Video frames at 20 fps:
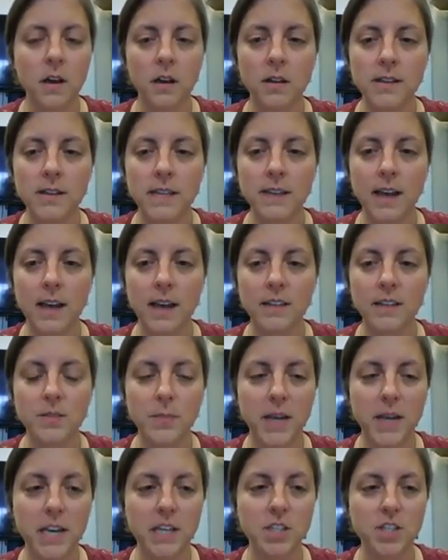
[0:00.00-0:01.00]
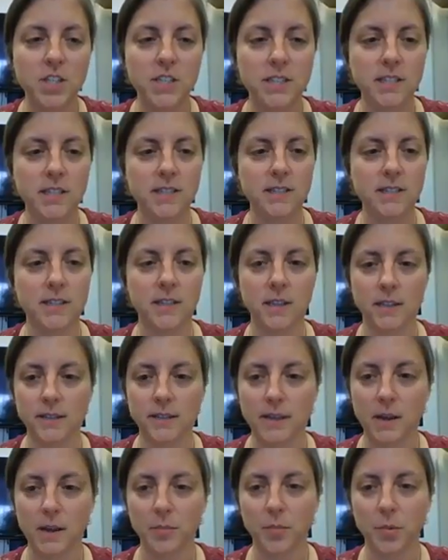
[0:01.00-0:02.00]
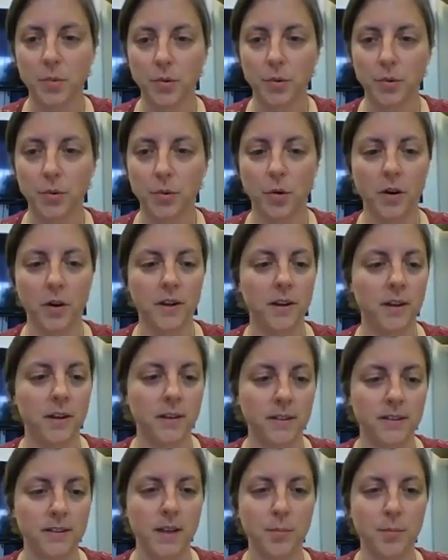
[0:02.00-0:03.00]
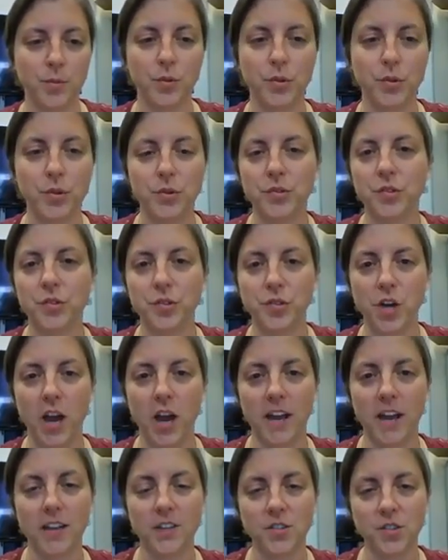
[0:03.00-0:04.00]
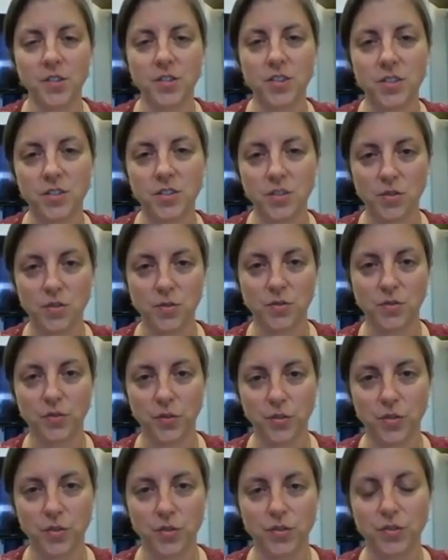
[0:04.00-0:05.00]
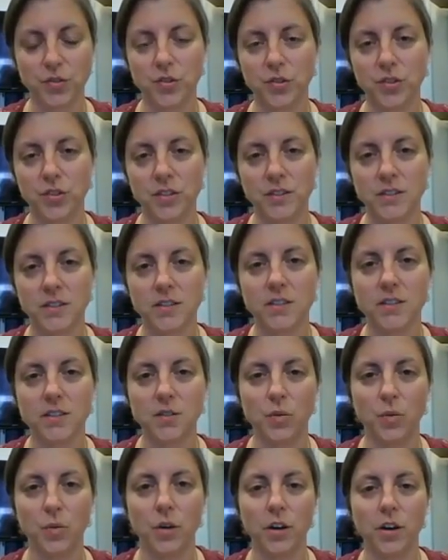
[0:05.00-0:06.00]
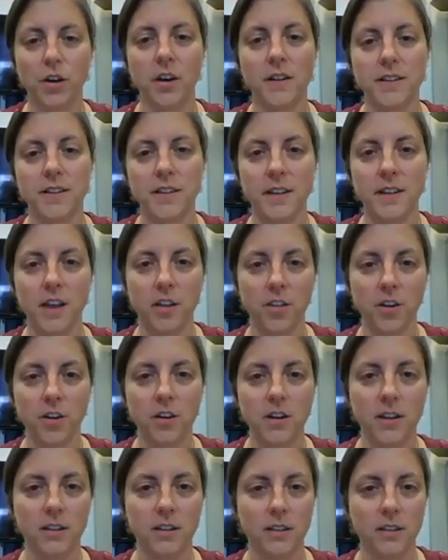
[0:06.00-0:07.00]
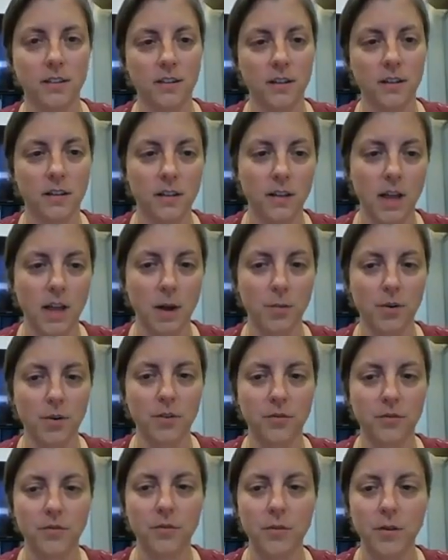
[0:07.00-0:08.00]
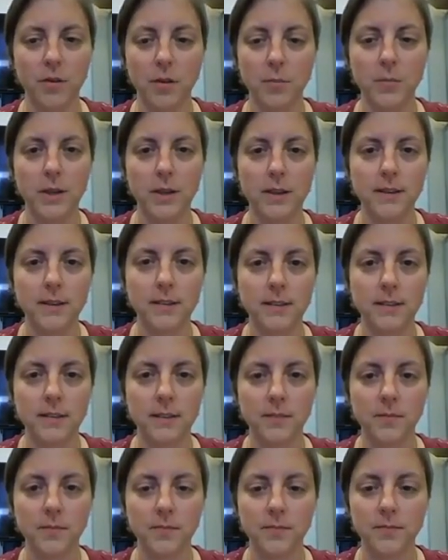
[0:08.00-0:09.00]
On the last page is an example 1 and example 2 is to try it. So this is for the students to work on together as a collaborative piece.